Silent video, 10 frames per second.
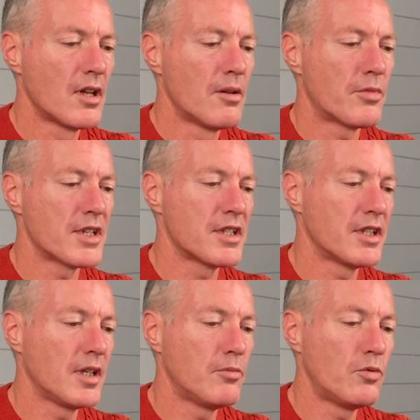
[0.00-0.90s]
Pressing the
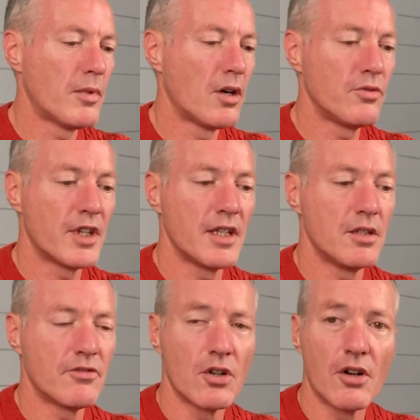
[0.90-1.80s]
gimbal mode, then
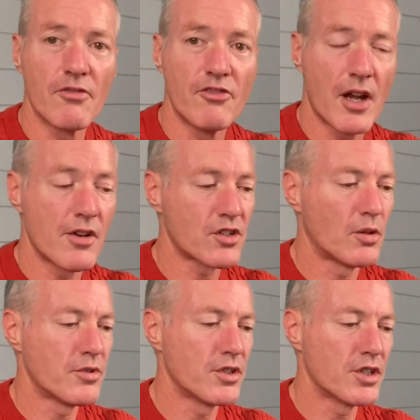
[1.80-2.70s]
you've got various
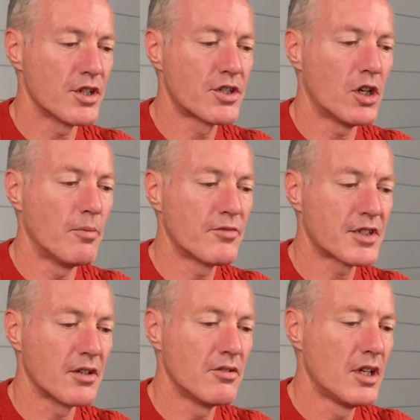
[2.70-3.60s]
options at the top.
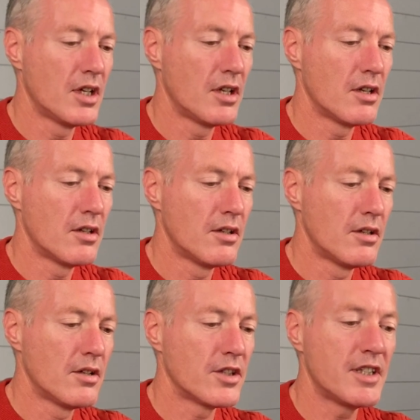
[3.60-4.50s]
So
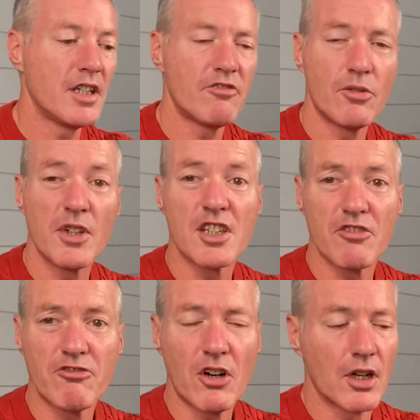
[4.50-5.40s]
the default is the
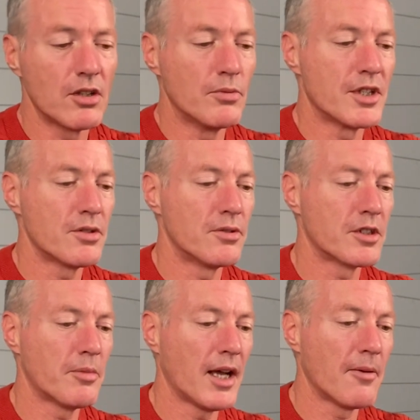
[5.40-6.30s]
follow that we talked
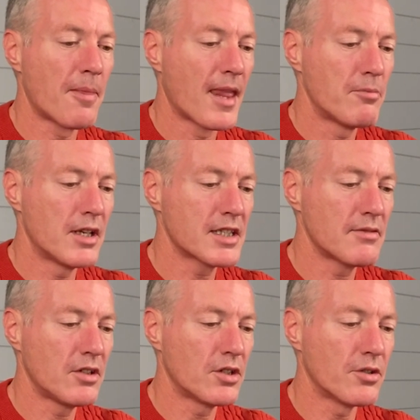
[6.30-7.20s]
about, but let's
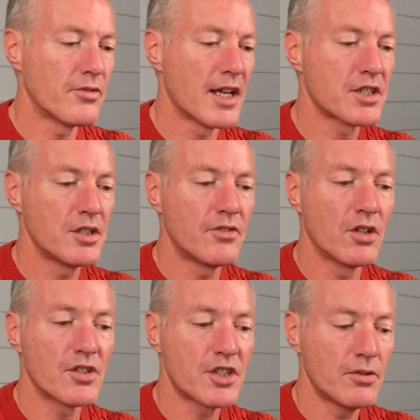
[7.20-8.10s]
have a look at the rest. You've
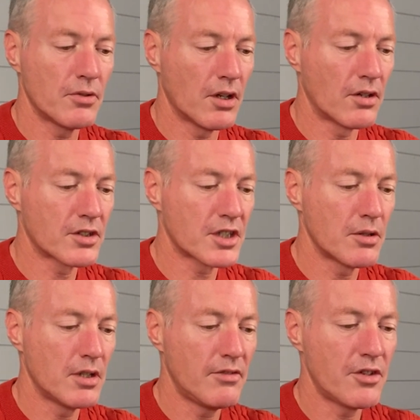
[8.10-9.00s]
got tilt locked,
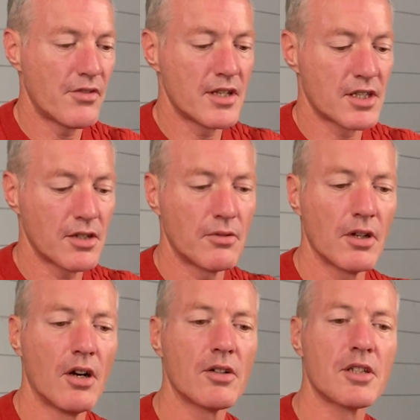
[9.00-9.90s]
so if you're in tilt
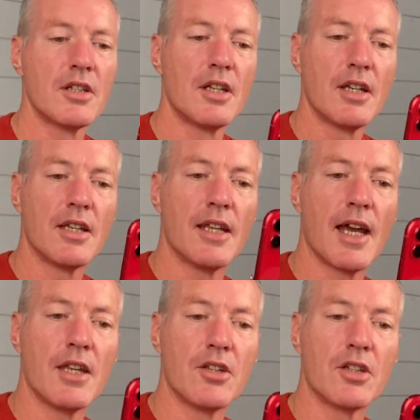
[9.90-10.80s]
locked,
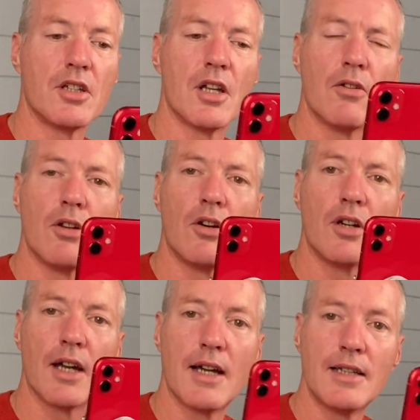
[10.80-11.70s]
now you can no
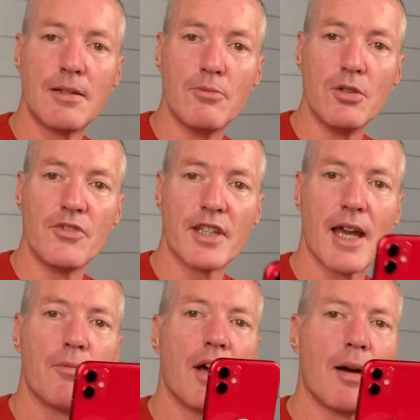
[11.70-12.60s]
longer move the
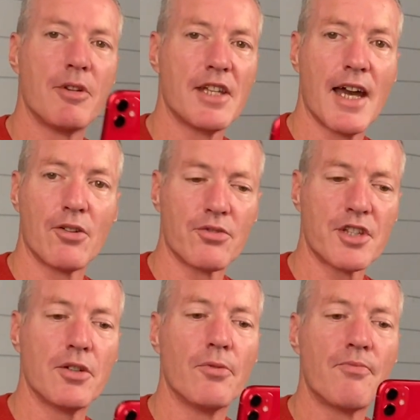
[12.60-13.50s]
camera up and down or
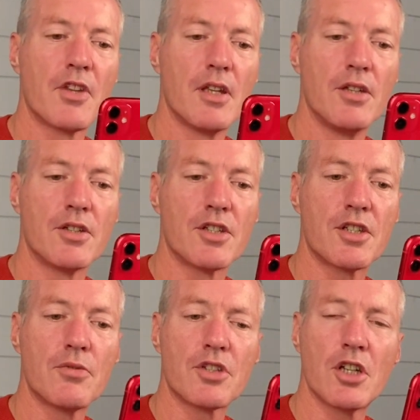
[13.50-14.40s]
tilt. You can
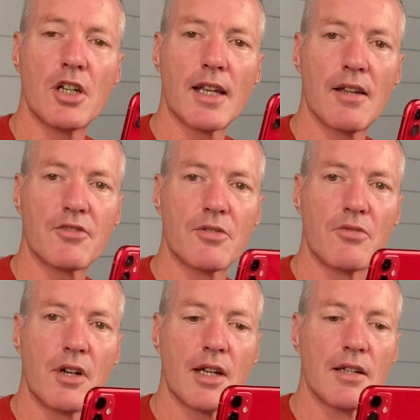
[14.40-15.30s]
still turn left and
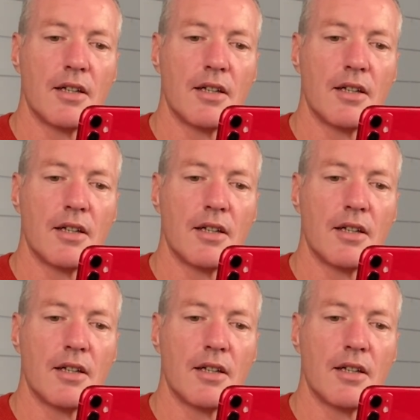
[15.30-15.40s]
right,